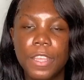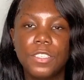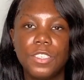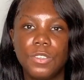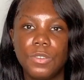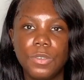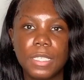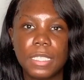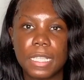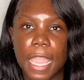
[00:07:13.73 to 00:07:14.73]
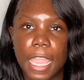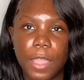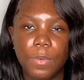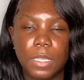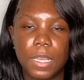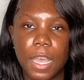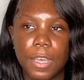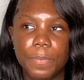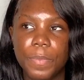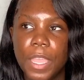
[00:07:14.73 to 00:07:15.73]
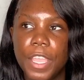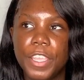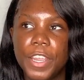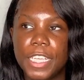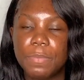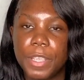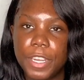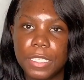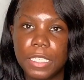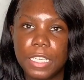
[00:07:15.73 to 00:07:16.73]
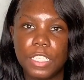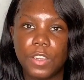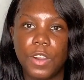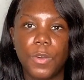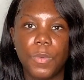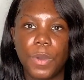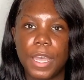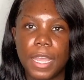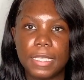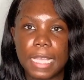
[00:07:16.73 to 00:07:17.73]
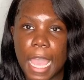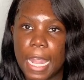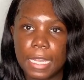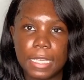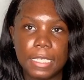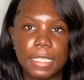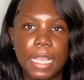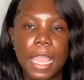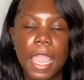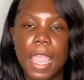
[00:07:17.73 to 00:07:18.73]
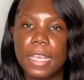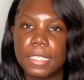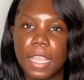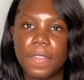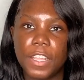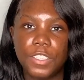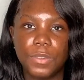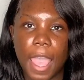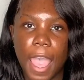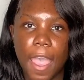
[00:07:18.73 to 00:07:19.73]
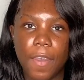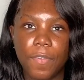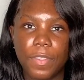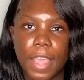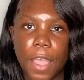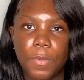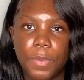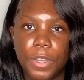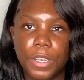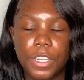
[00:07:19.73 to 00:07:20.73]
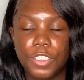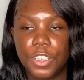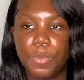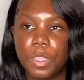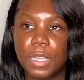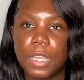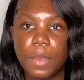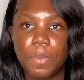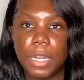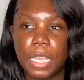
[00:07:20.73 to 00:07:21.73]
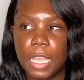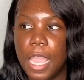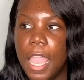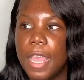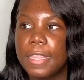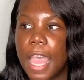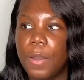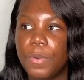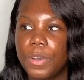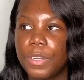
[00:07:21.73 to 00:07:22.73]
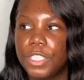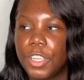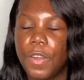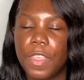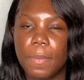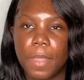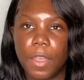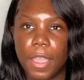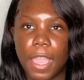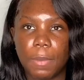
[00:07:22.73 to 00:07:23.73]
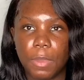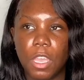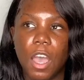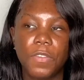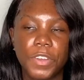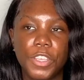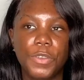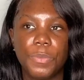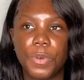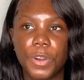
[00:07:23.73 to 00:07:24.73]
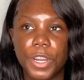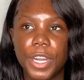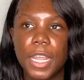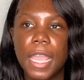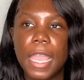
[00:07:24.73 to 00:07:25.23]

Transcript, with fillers: to state um, your experiences or what talents and stuff that you have that will contribute to the company that will show them that okay me offering you more